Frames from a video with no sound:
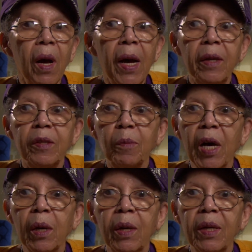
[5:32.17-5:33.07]
I asked
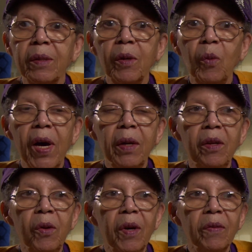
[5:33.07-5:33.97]
my aunt, I said, why
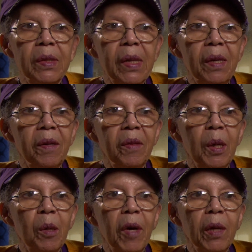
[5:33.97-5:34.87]
didn't you ever say
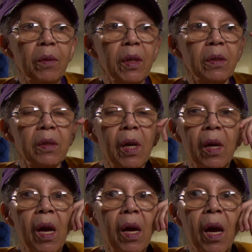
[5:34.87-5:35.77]
anything about this?
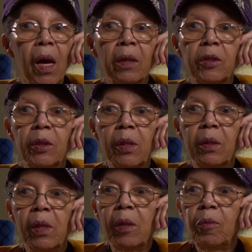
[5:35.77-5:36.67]
And she
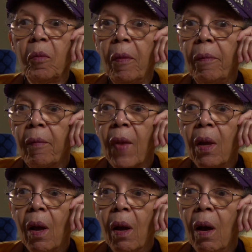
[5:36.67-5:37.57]
said,
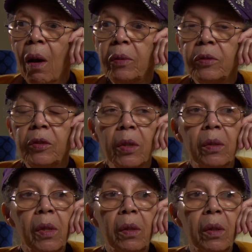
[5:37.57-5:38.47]
I
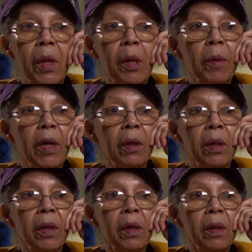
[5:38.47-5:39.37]
just didn't think about
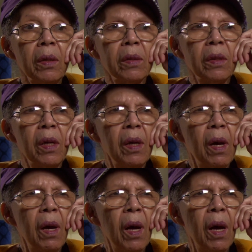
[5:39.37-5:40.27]
it, I guess.
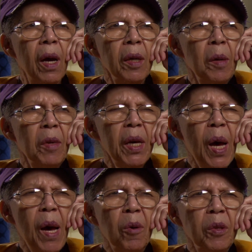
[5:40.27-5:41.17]
And I'm like,
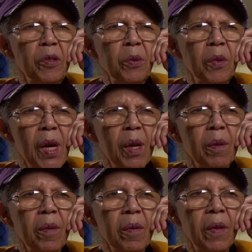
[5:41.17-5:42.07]
how could you not
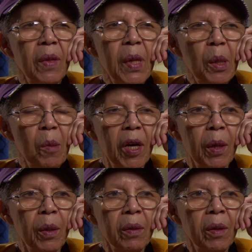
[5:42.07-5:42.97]
think
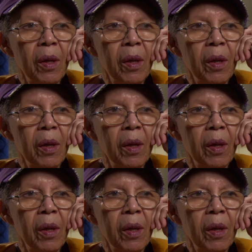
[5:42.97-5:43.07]
about it?